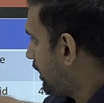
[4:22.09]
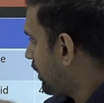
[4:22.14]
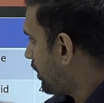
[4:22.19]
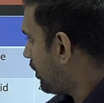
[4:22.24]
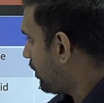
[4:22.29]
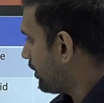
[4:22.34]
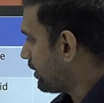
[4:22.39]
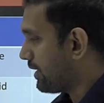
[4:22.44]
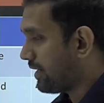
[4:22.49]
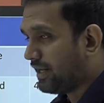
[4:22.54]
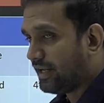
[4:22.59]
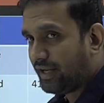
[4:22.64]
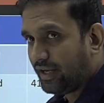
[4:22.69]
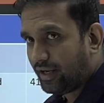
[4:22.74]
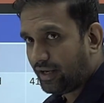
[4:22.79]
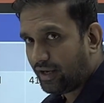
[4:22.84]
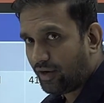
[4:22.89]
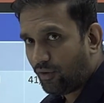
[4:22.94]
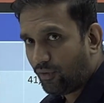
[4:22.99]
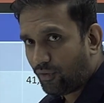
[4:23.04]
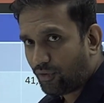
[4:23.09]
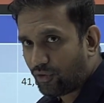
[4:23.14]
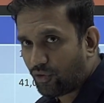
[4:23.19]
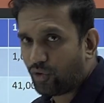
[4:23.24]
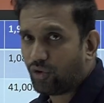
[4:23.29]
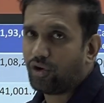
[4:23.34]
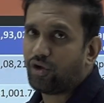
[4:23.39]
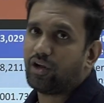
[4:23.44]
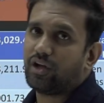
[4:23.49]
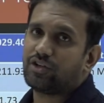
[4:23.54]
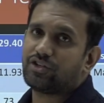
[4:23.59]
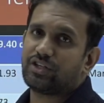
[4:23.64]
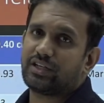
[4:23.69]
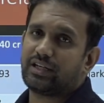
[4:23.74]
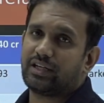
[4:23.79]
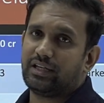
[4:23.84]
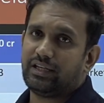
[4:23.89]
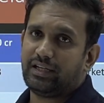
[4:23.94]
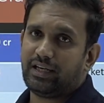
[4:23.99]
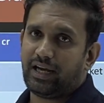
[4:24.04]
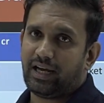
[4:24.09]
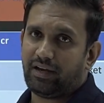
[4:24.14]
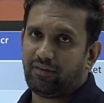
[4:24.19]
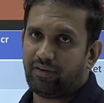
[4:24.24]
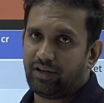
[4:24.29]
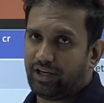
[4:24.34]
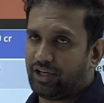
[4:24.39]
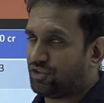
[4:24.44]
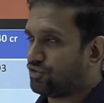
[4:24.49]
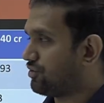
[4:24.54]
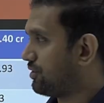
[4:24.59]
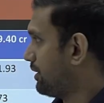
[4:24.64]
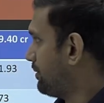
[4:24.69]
Already chronologically, I have arranged